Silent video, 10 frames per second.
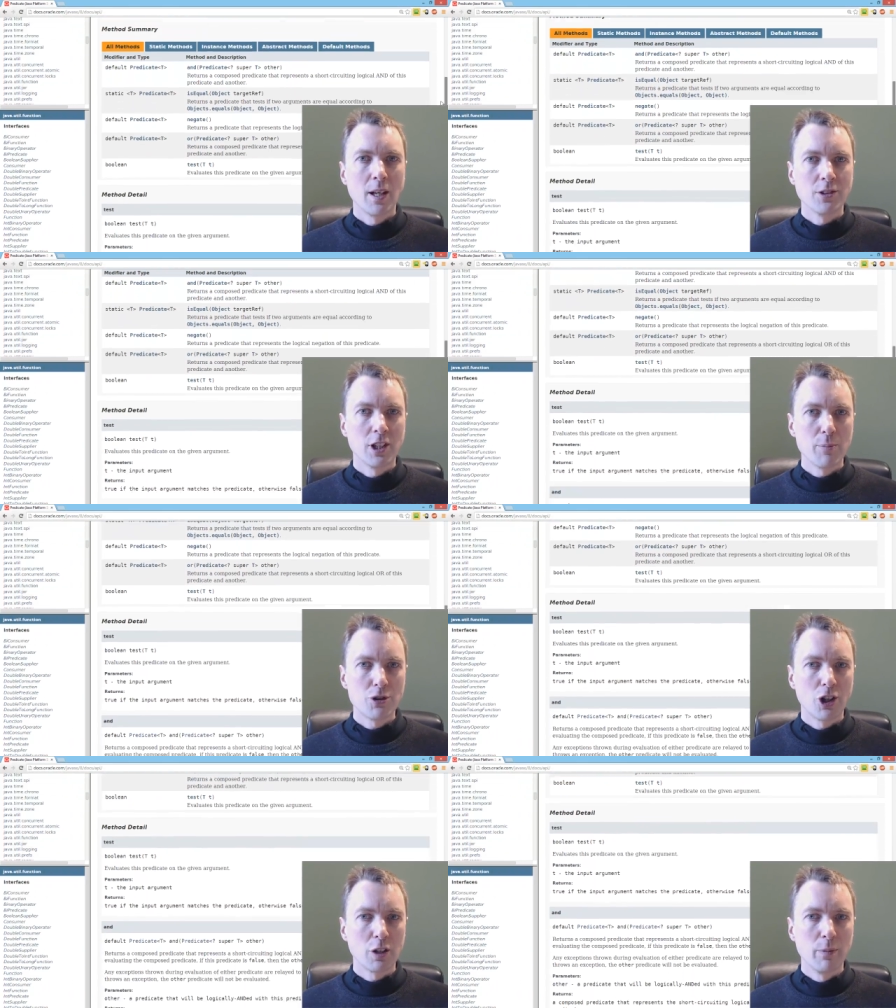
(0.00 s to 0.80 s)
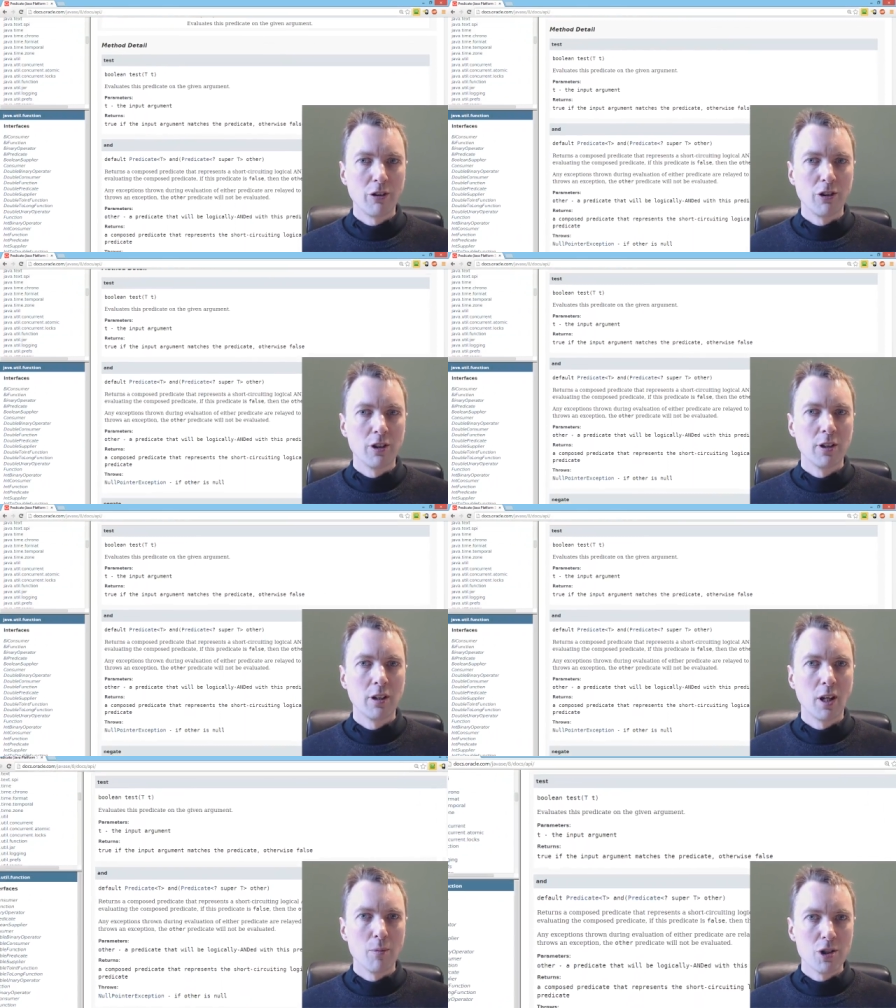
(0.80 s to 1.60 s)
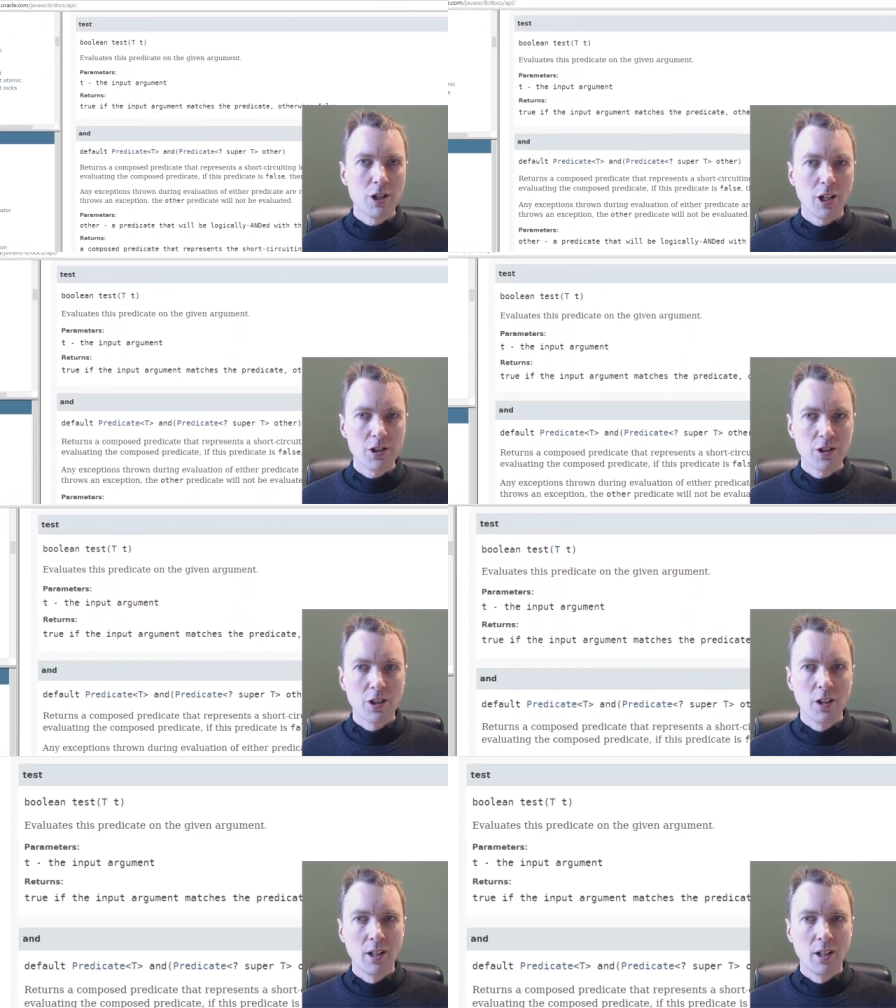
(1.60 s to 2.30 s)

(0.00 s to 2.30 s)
has an abstract method named test